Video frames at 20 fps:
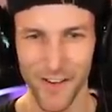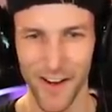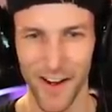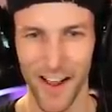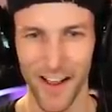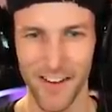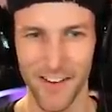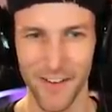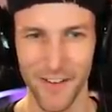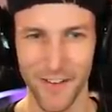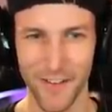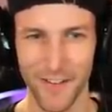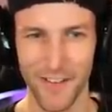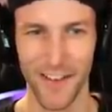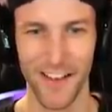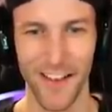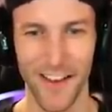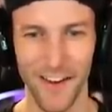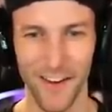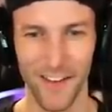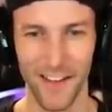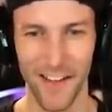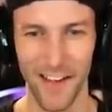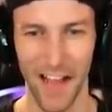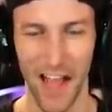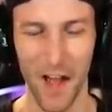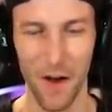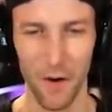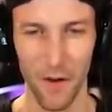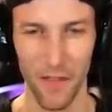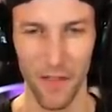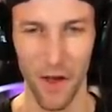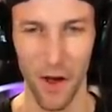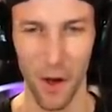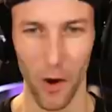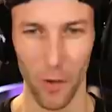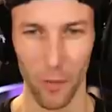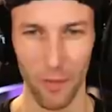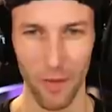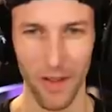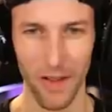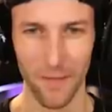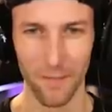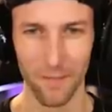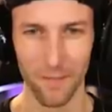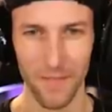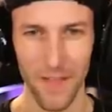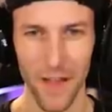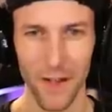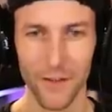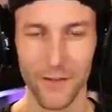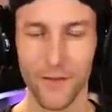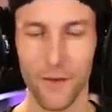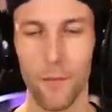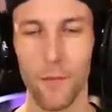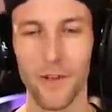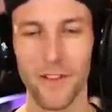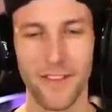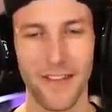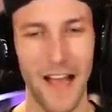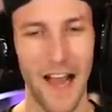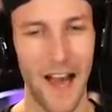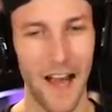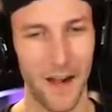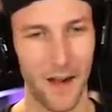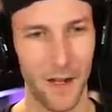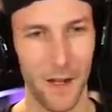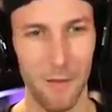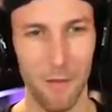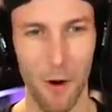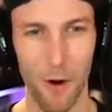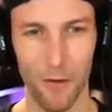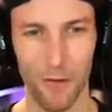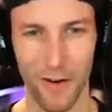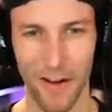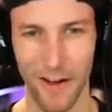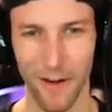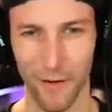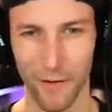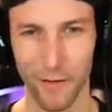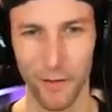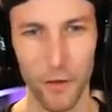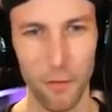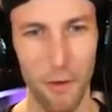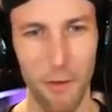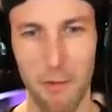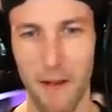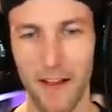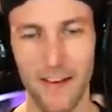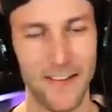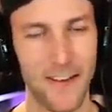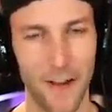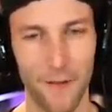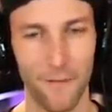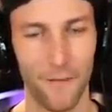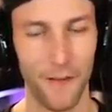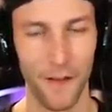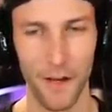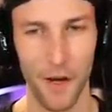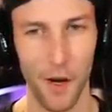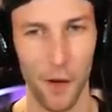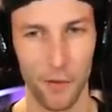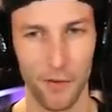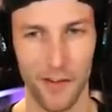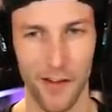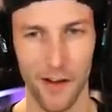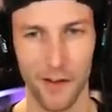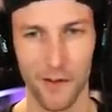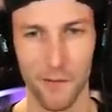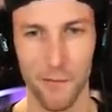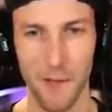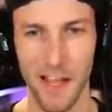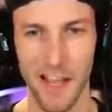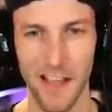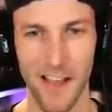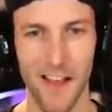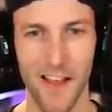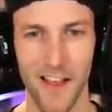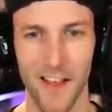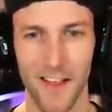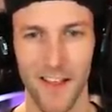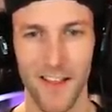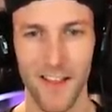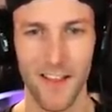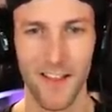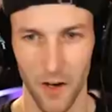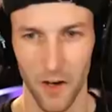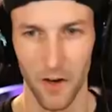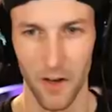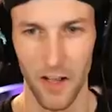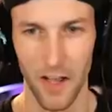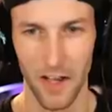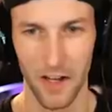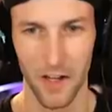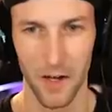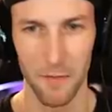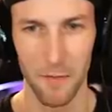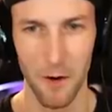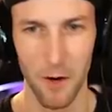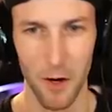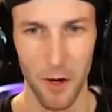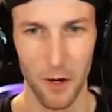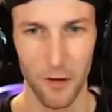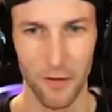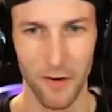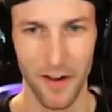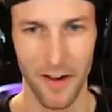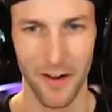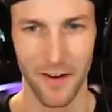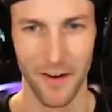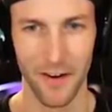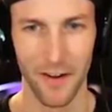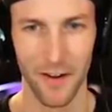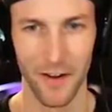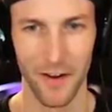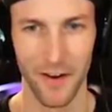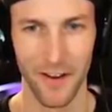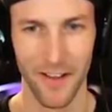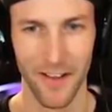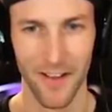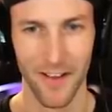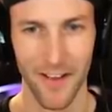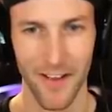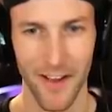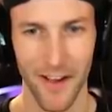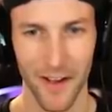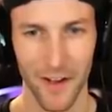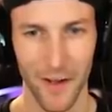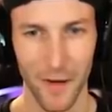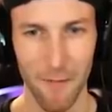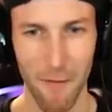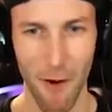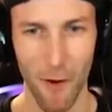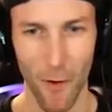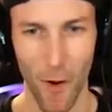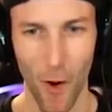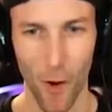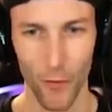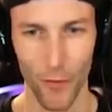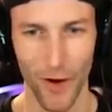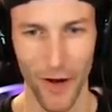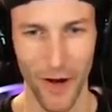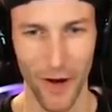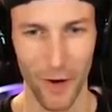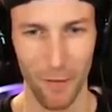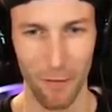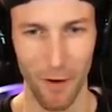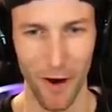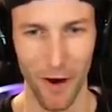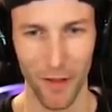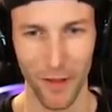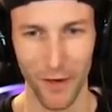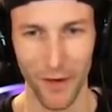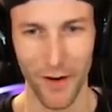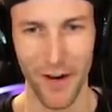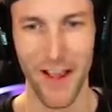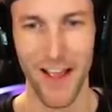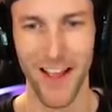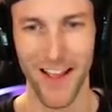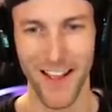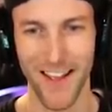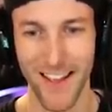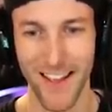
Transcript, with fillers: Should I just sit here like out in the open? Someone's gotta come over here. Superman definitely knows that it's me. Oh yeah, come on over here, dude. Come on over here, brother.